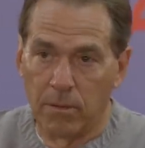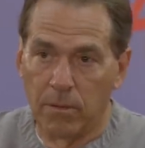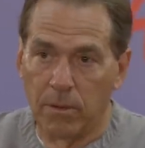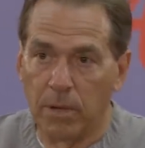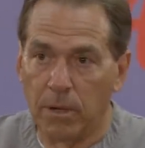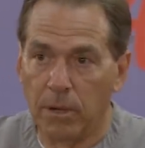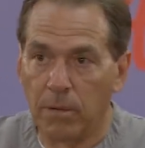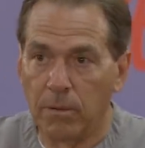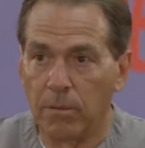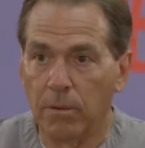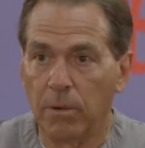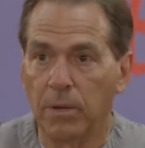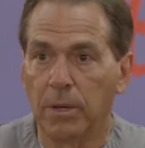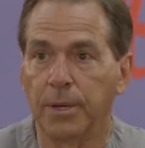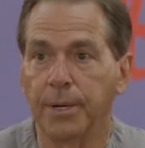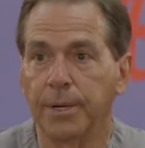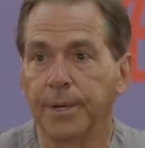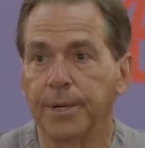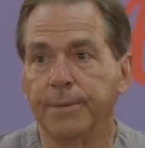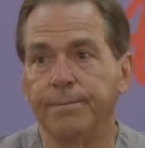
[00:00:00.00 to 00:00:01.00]
Well,
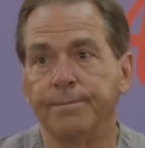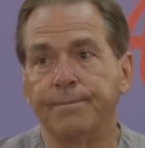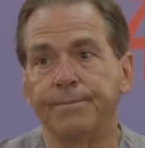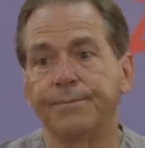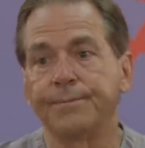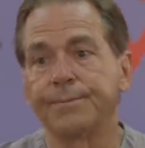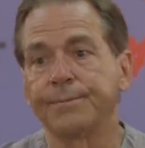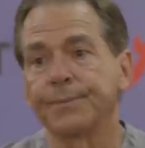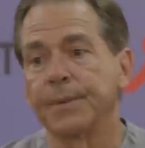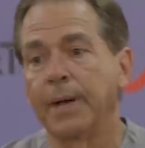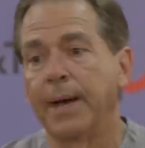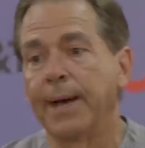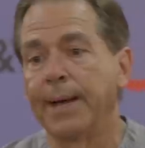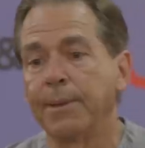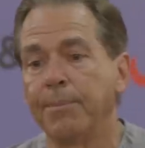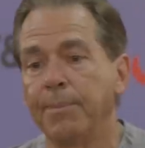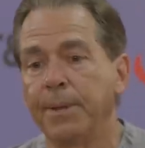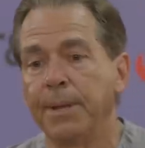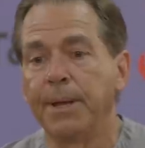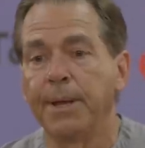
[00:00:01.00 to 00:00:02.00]
I
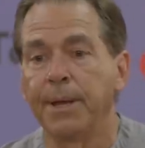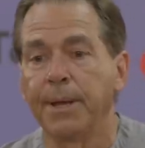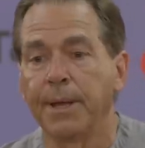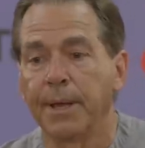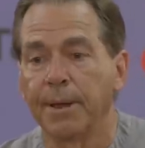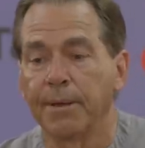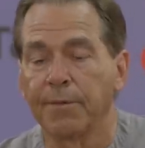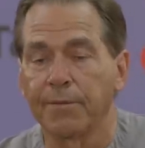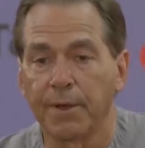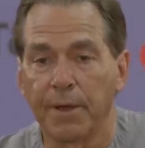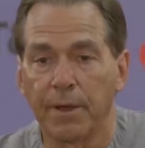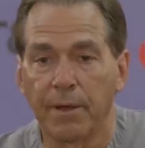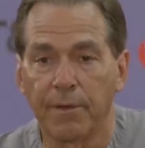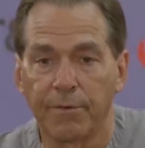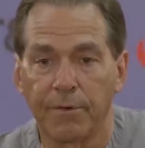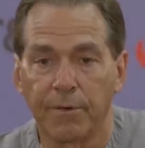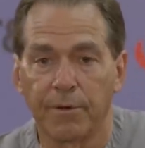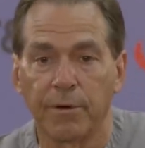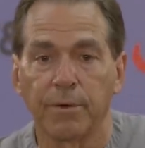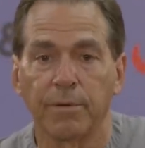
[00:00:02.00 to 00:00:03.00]
had been in the
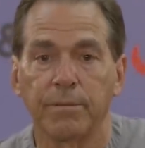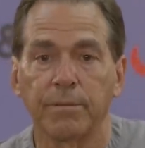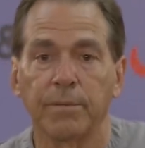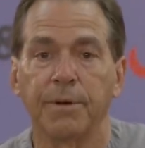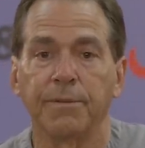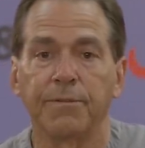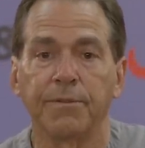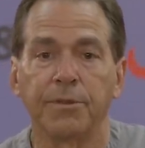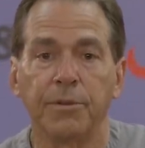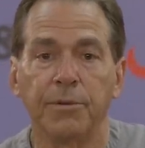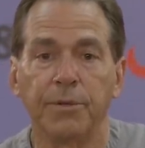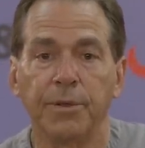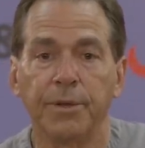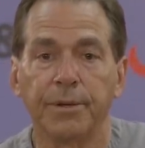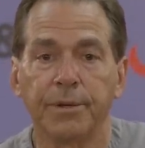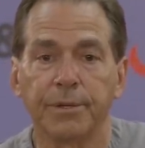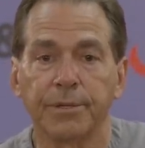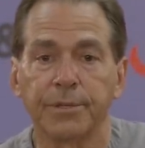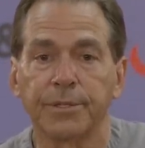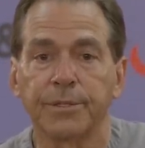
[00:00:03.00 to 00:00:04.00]
NFL for a few
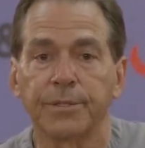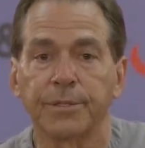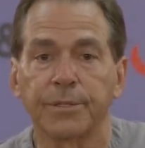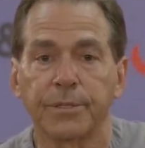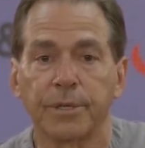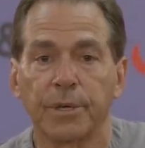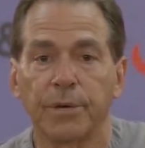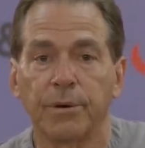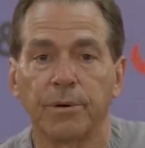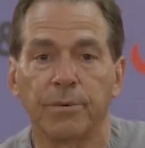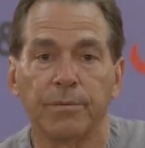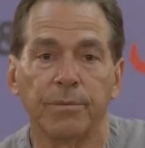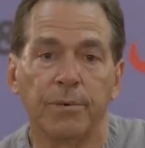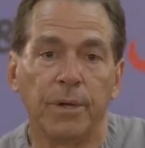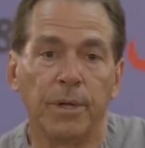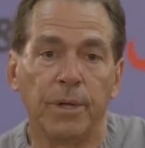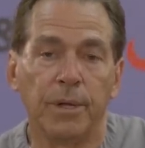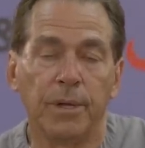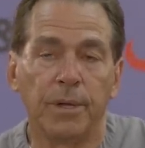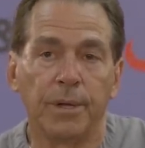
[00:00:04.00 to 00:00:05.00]
years, so
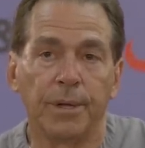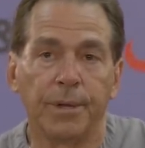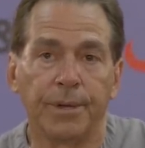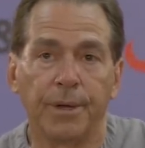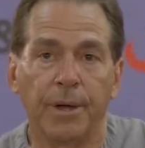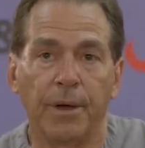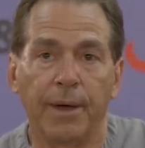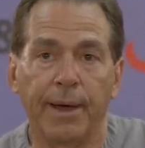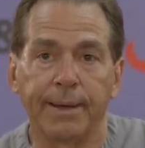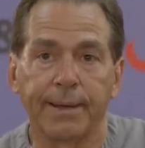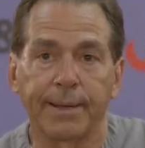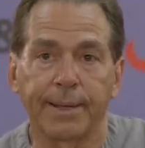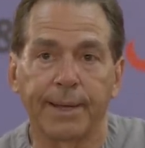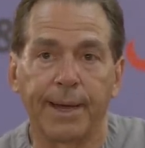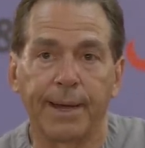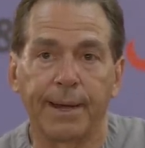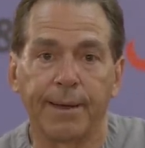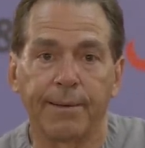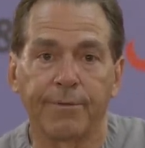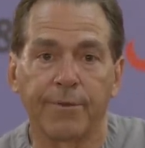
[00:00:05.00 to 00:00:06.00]
you know I
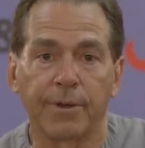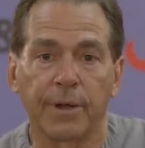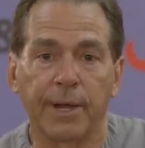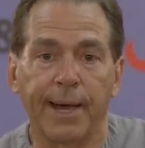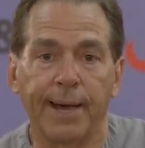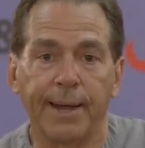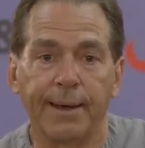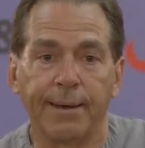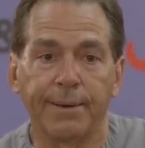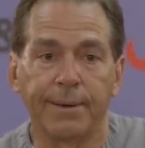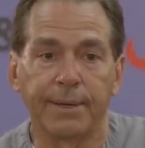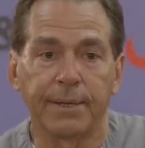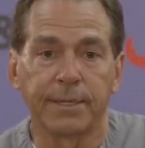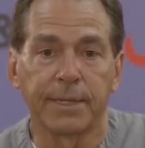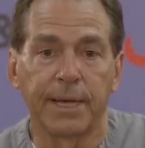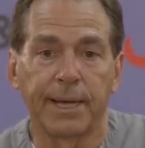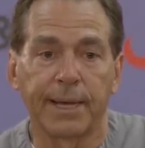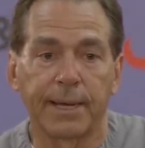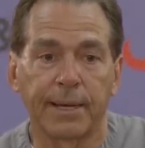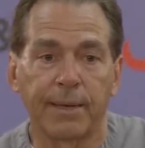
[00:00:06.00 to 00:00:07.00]
kind of forgot
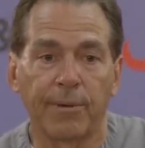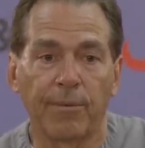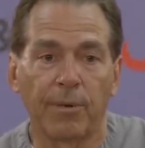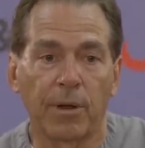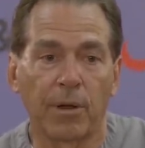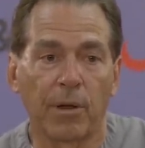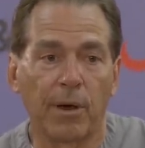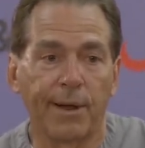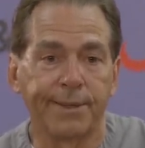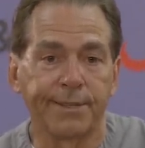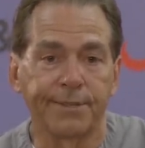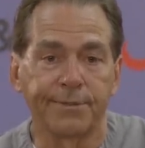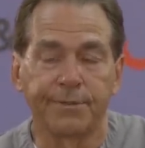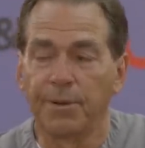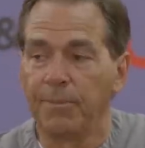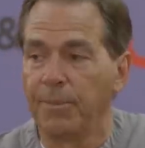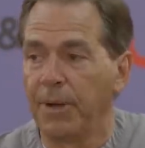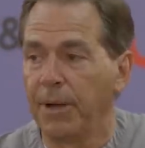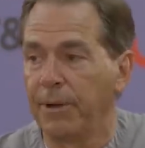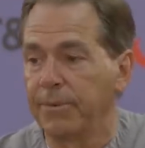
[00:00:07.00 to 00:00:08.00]
exactly what college
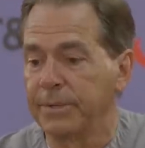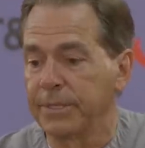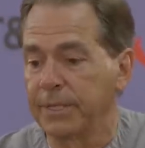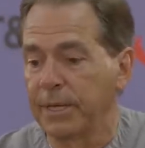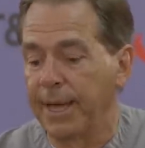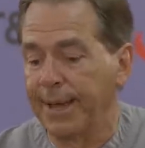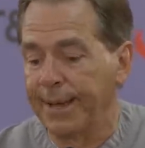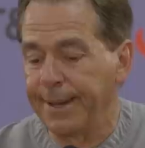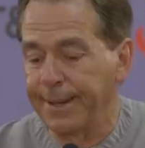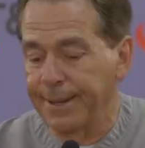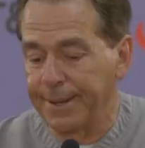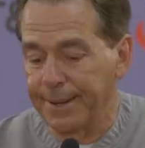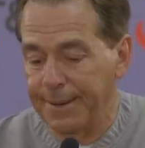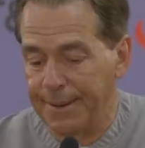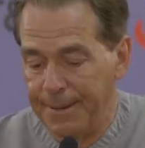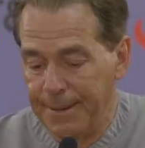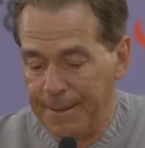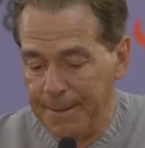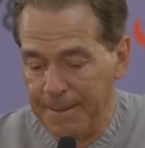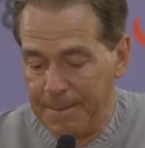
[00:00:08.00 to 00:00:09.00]
football was like.
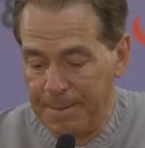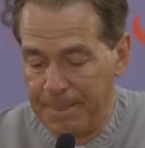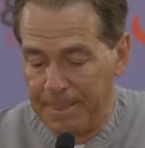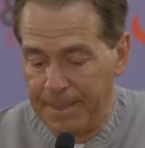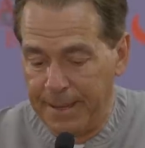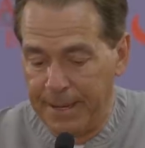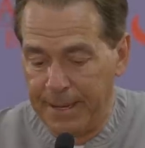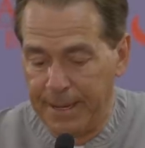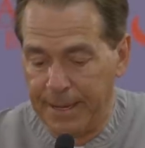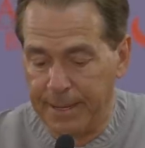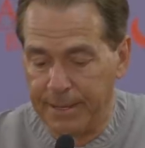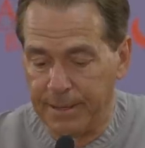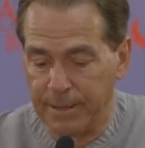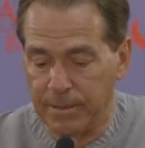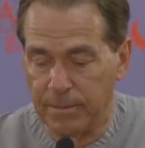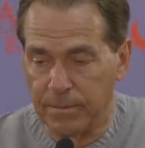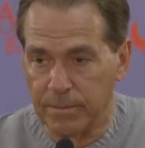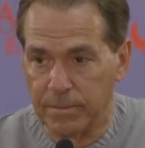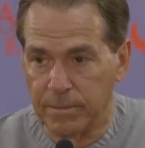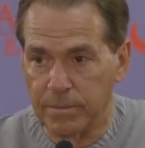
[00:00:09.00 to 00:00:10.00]

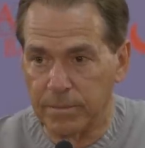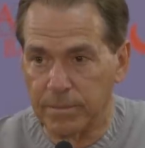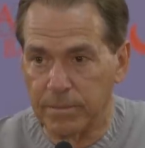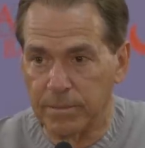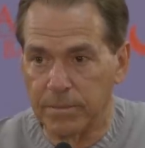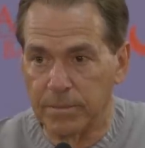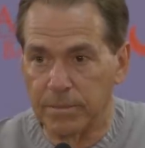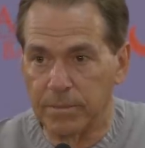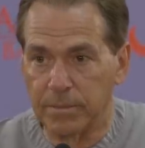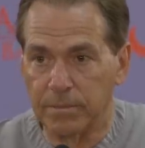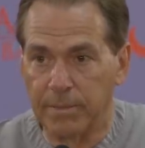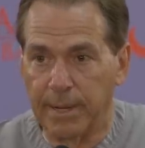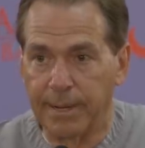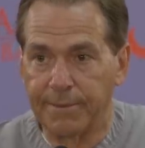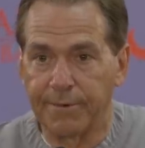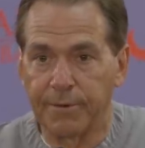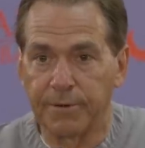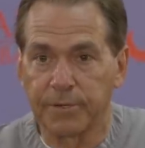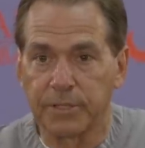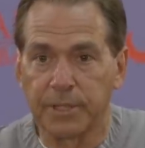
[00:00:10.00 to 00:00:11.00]
And
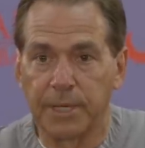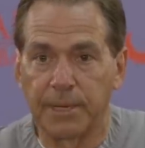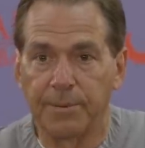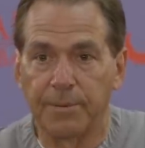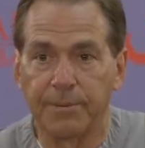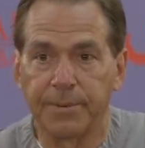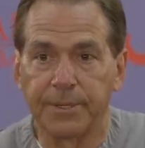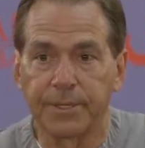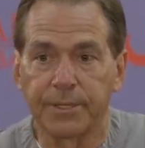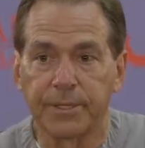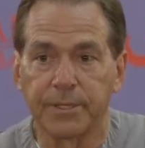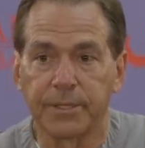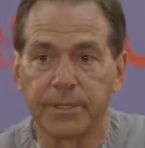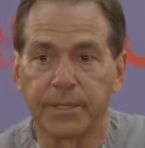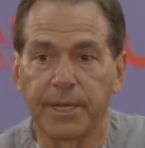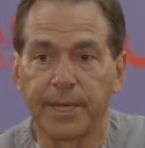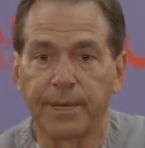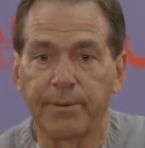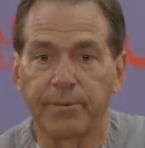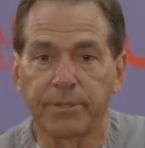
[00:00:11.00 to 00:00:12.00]
my first game at Michigan
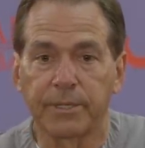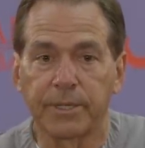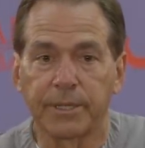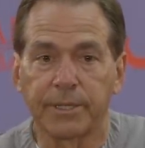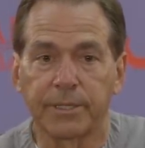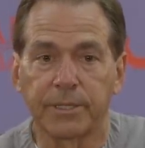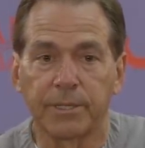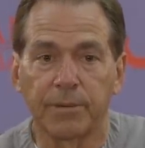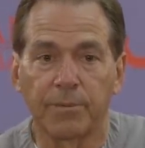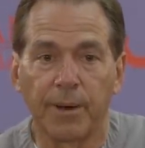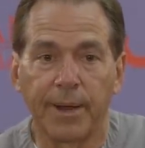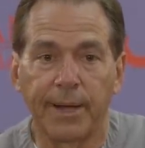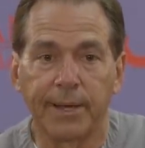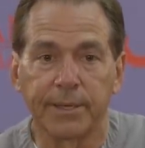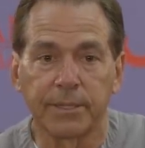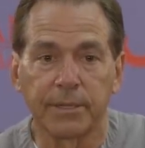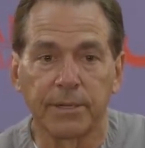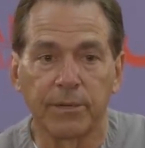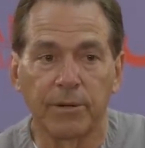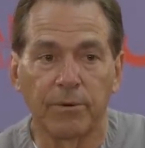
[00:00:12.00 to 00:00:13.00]
State was against
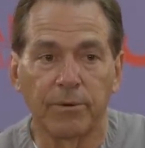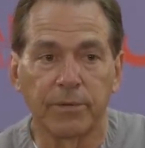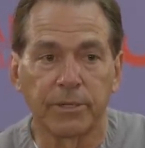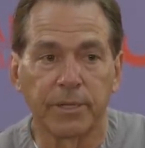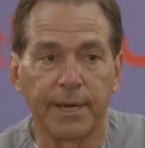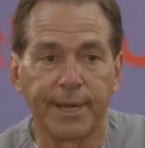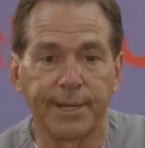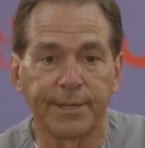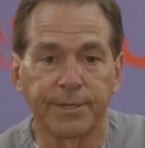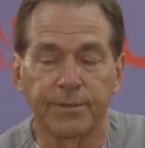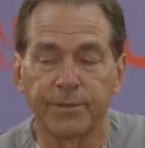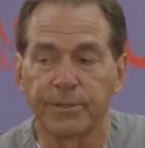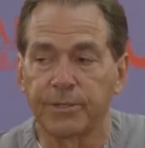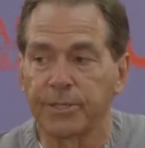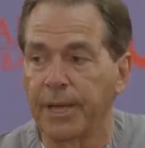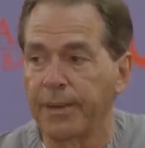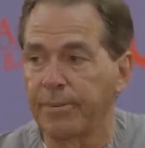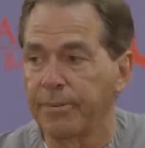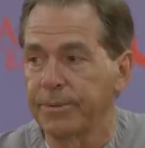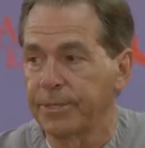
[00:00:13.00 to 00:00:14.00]
Nebraska, who was a national
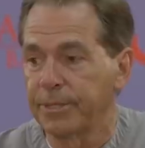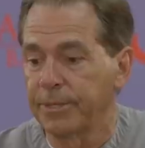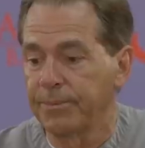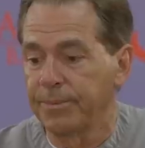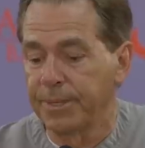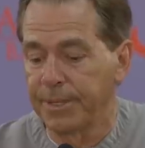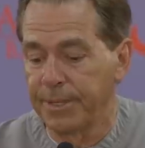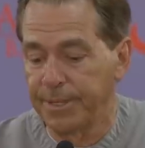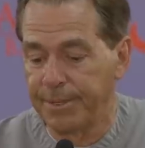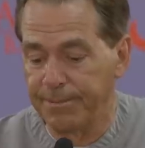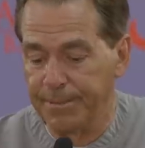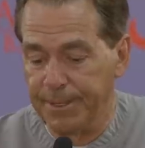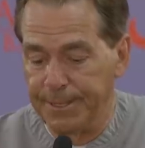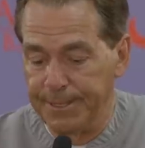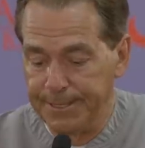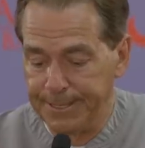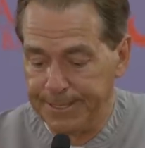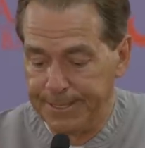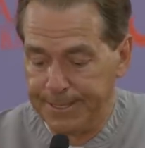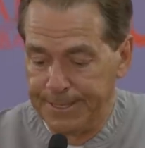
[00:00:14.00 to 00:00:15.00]
championship team,
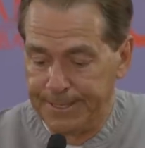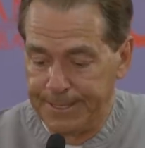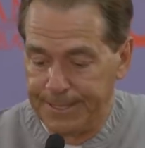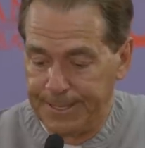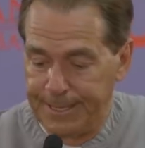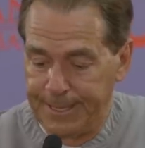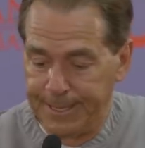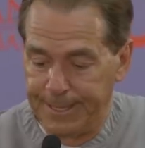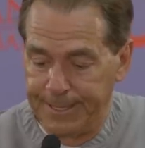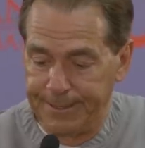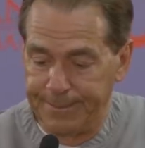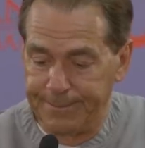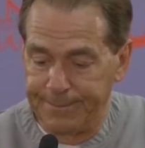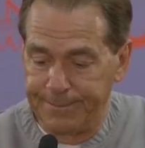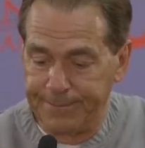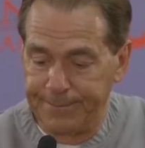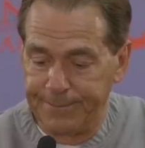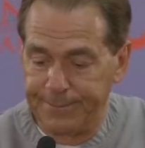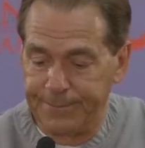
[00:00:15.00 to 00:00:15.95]
and